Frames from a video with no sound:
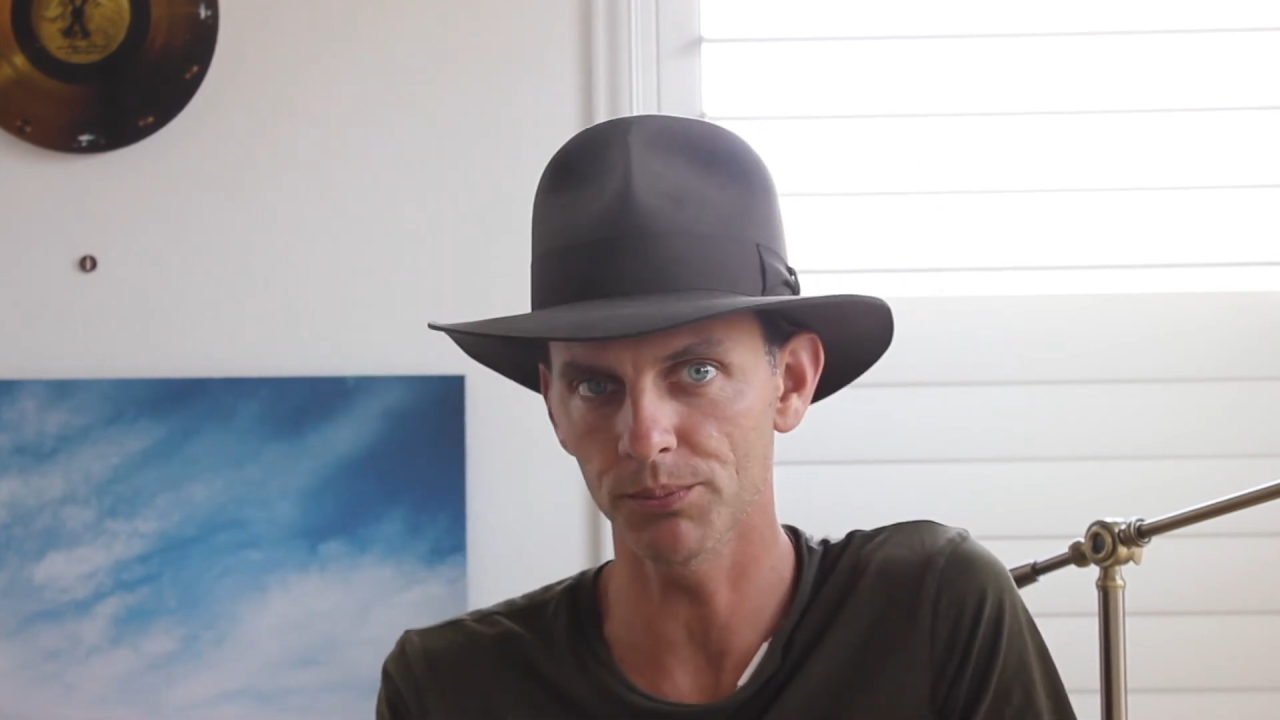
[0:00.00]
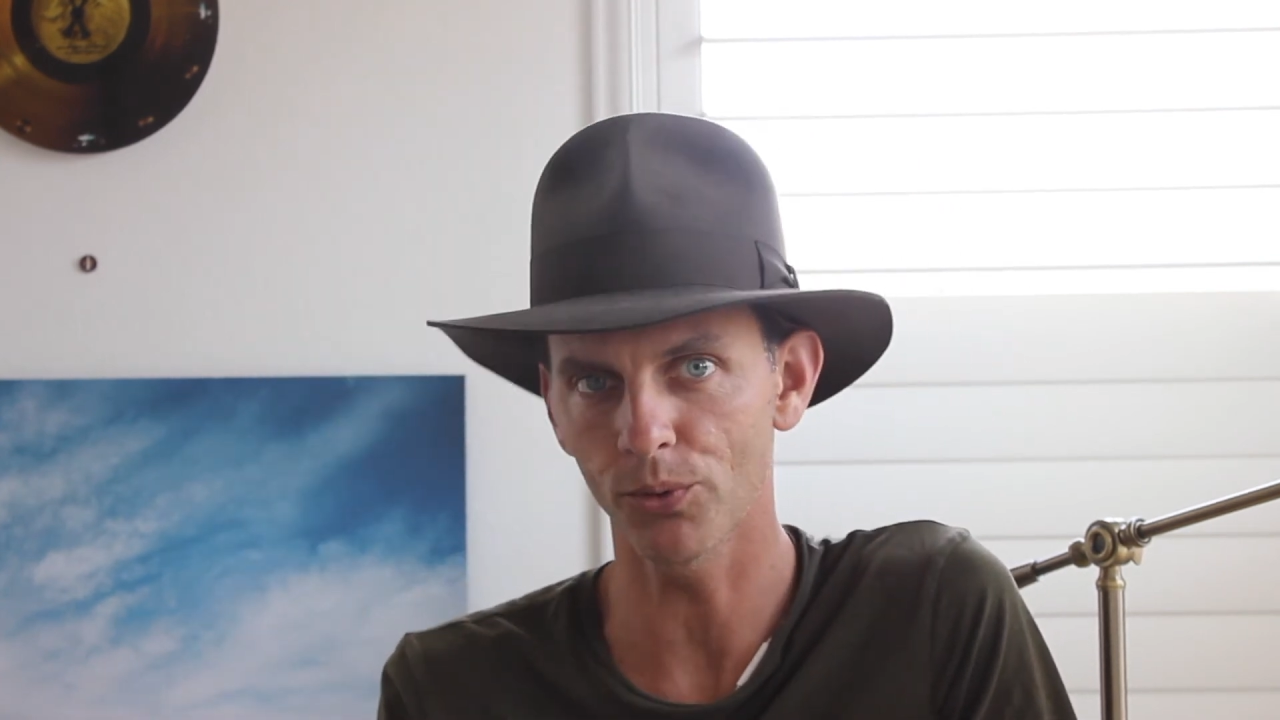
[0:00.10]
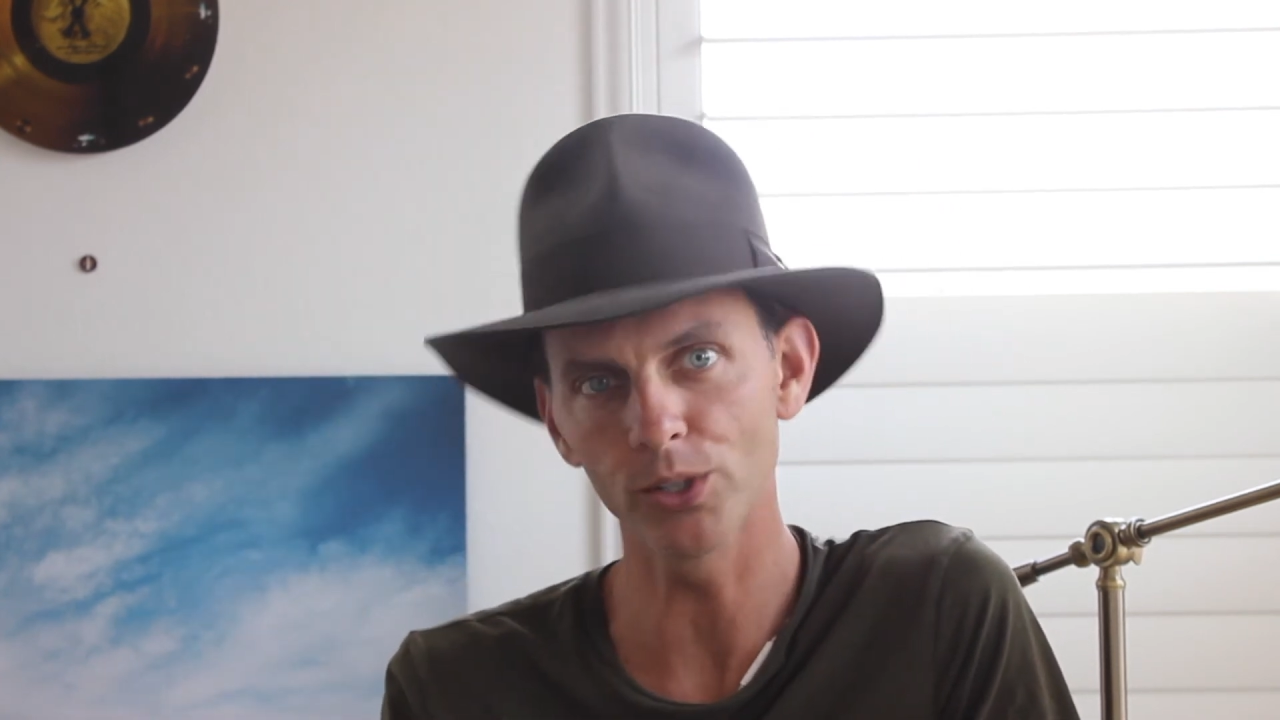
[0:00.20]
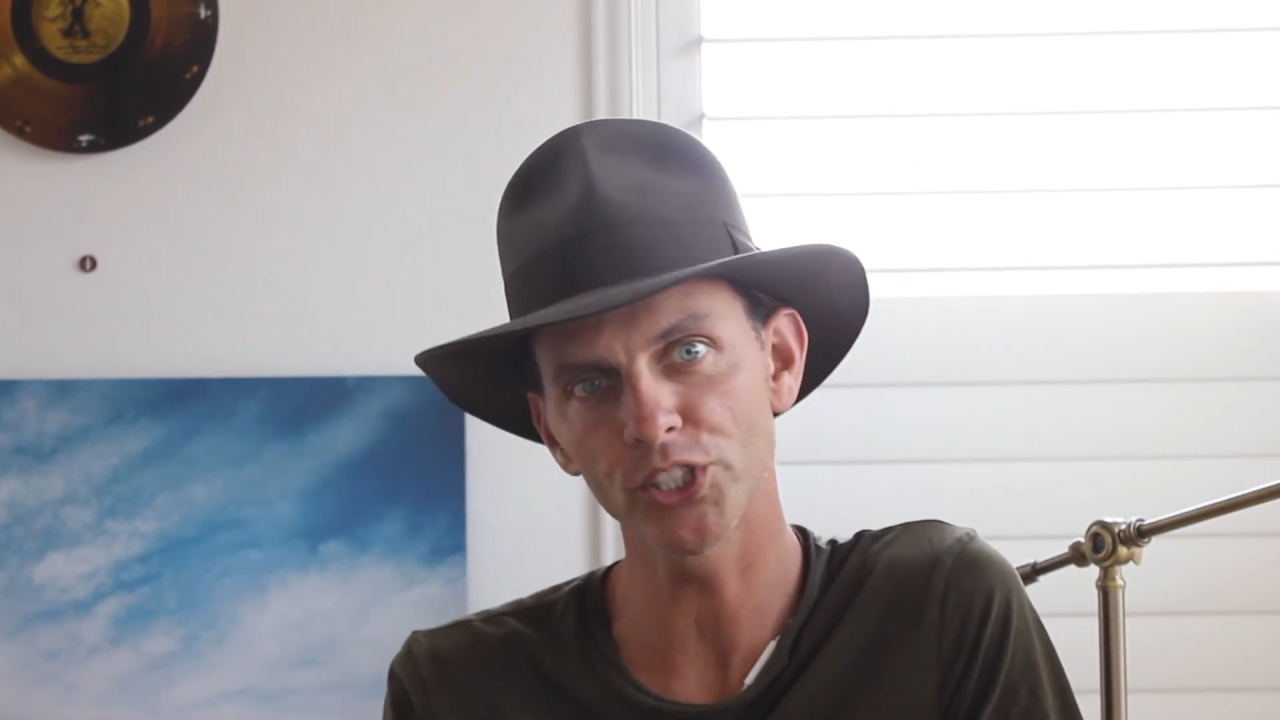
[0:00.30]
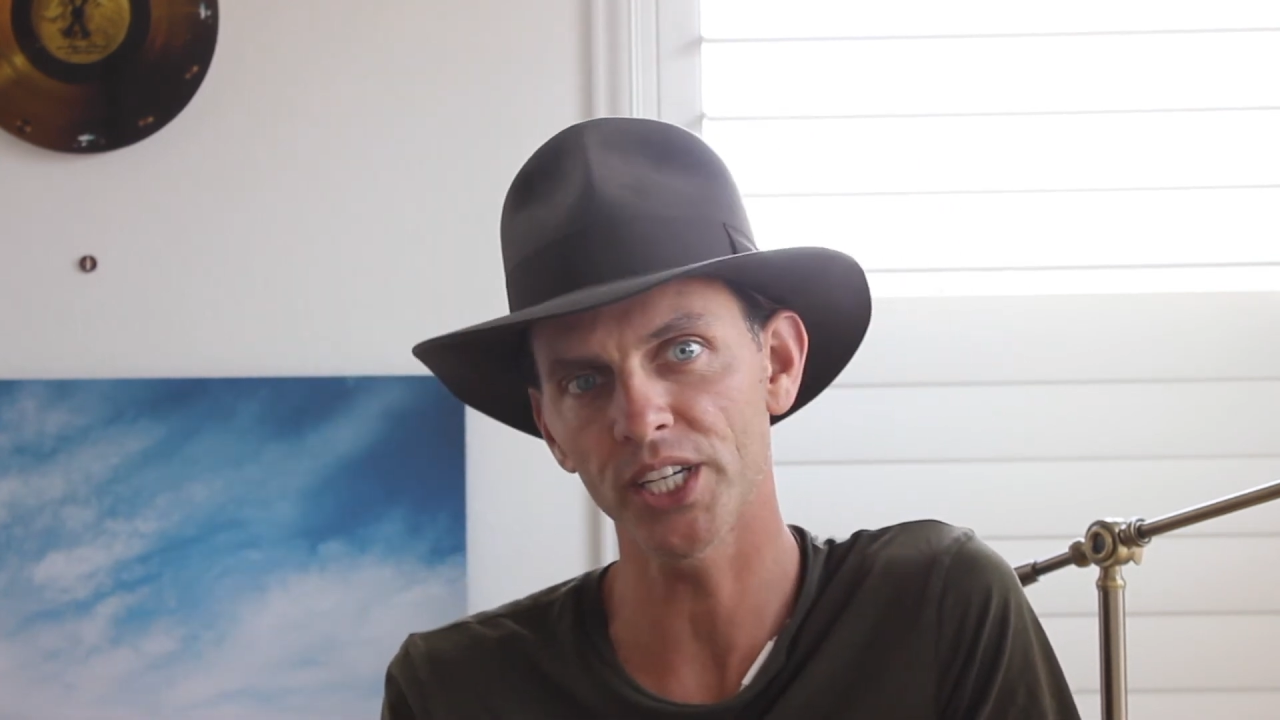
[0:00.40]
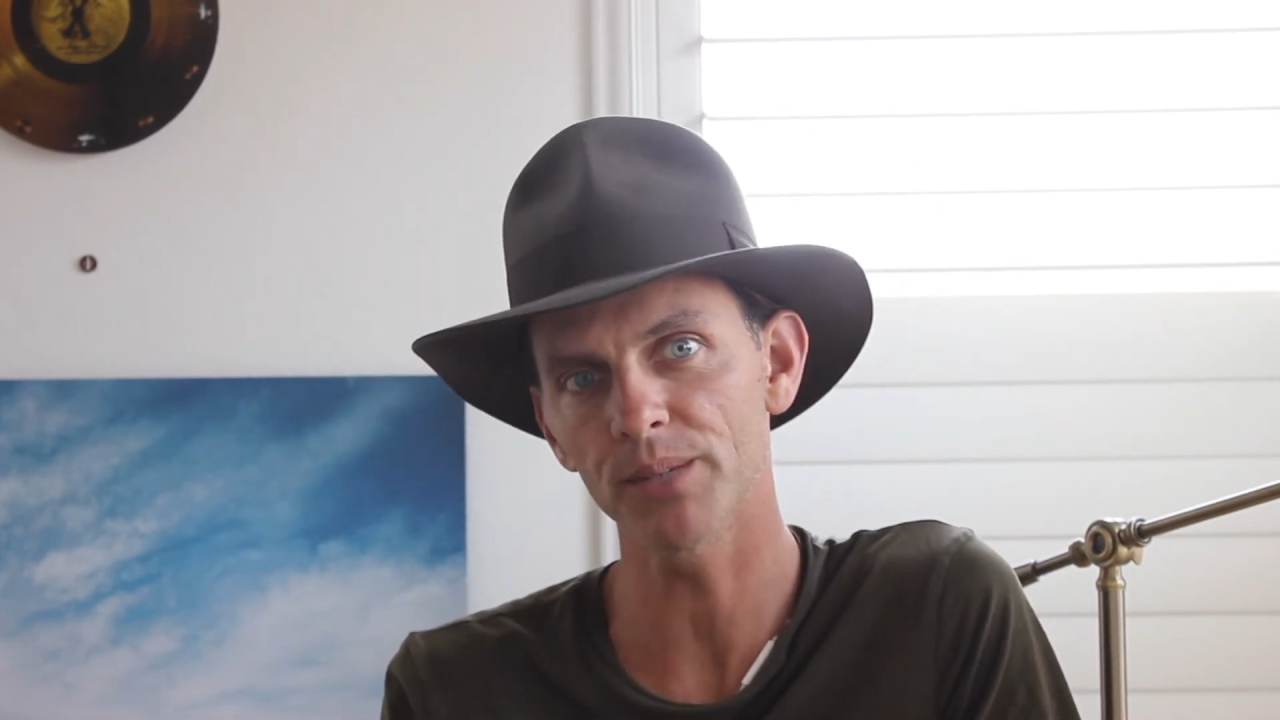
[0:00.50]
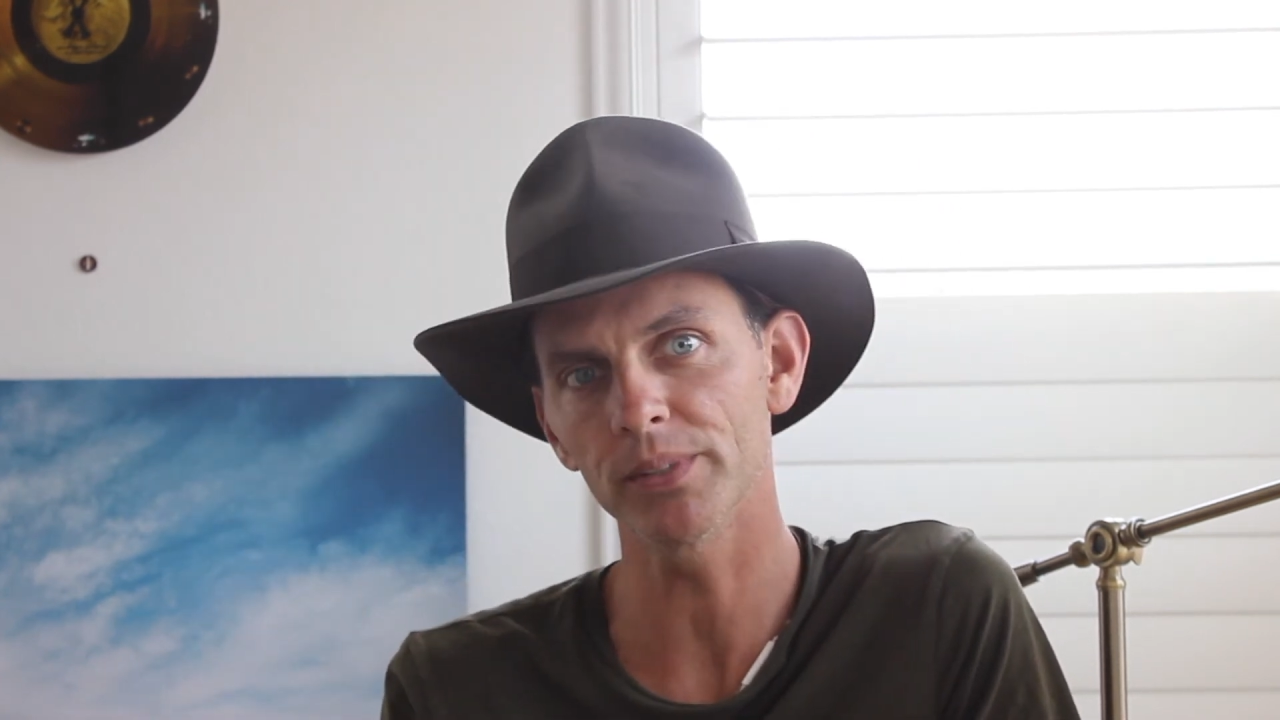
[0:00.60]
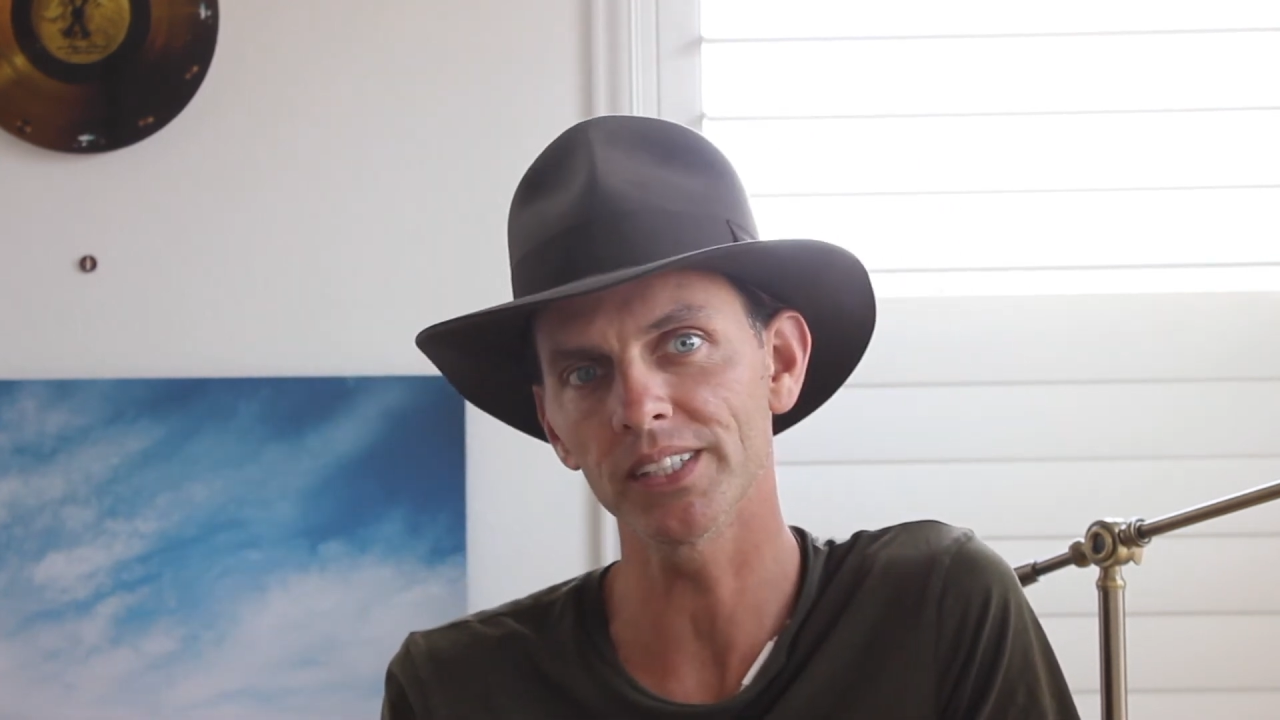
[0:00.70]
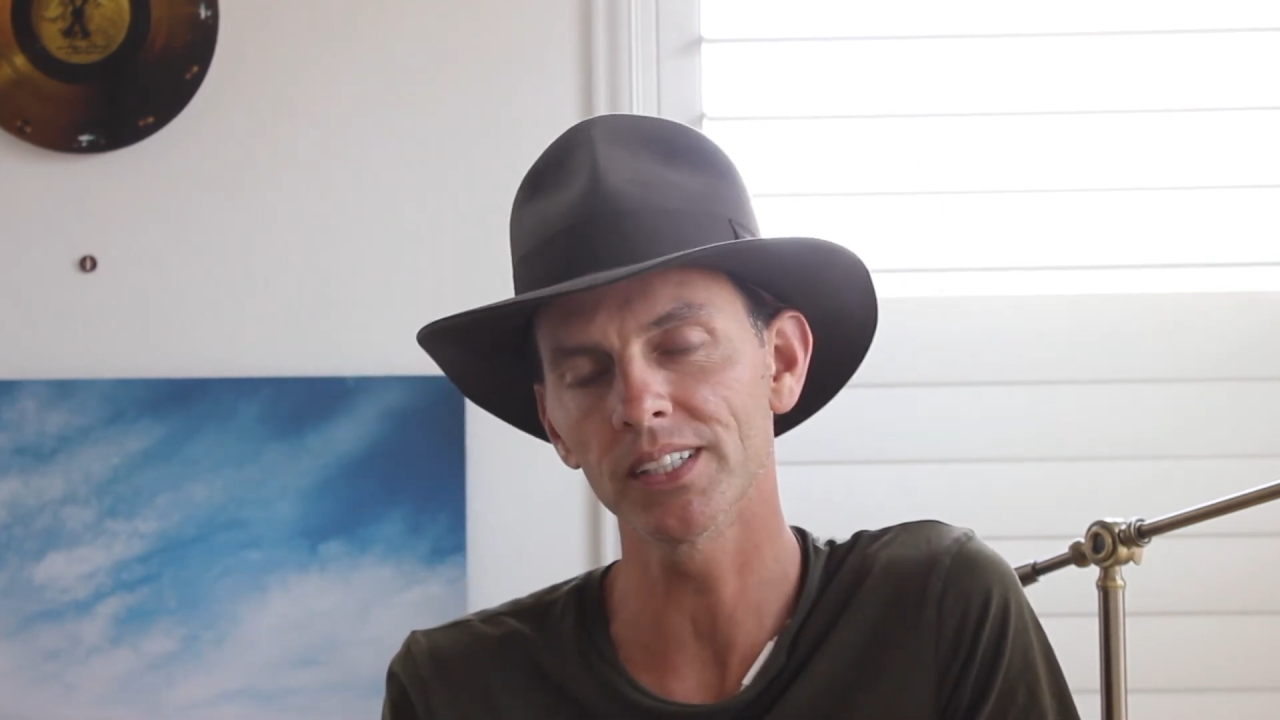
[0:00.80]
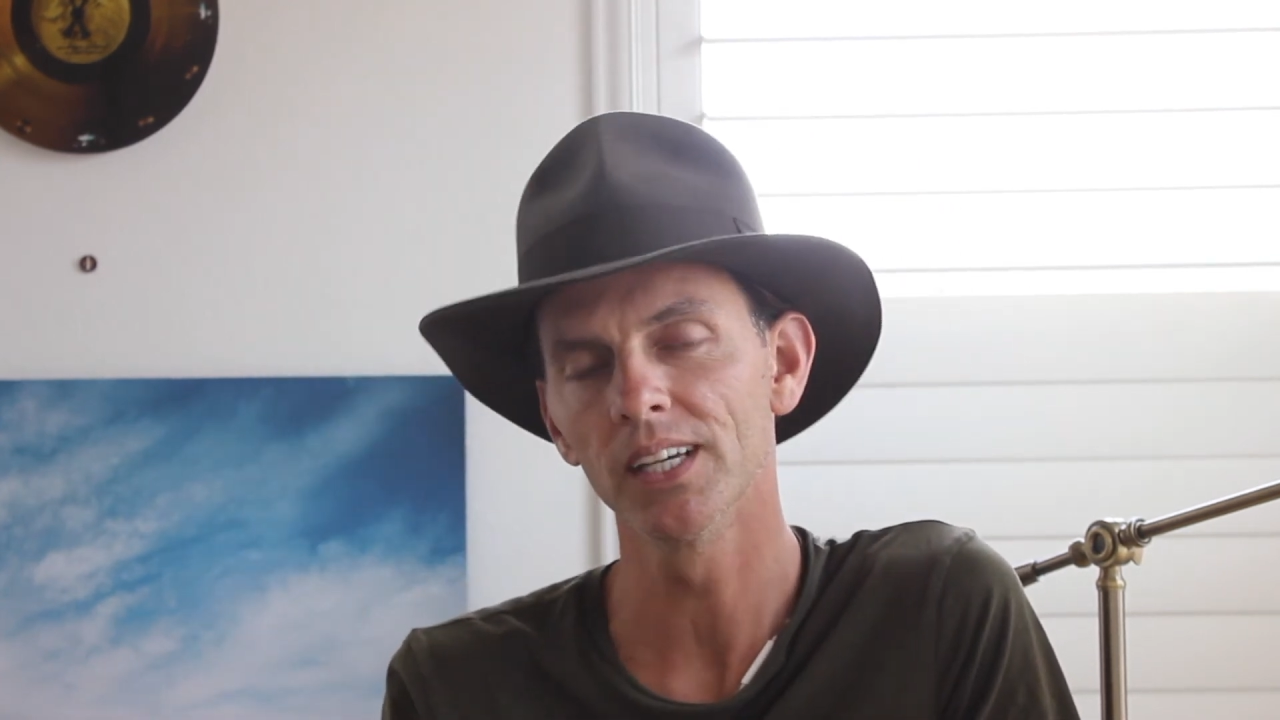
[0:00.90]
more
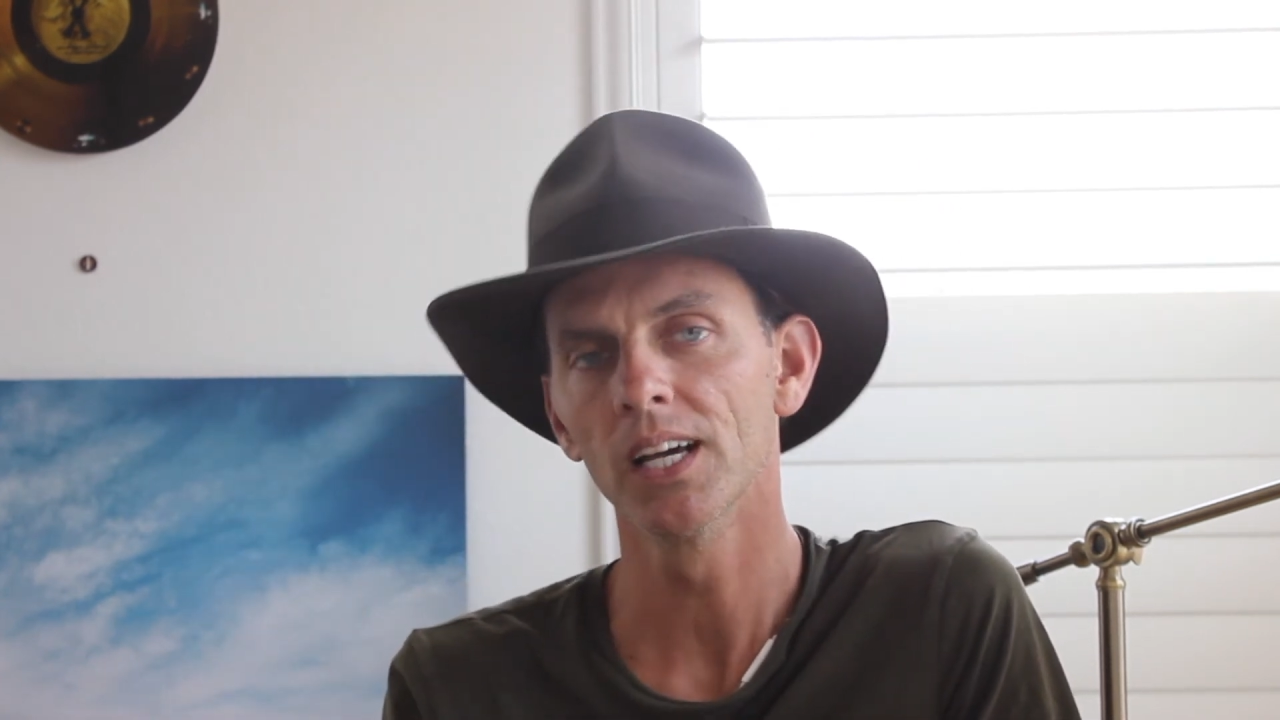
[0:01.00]
shaping,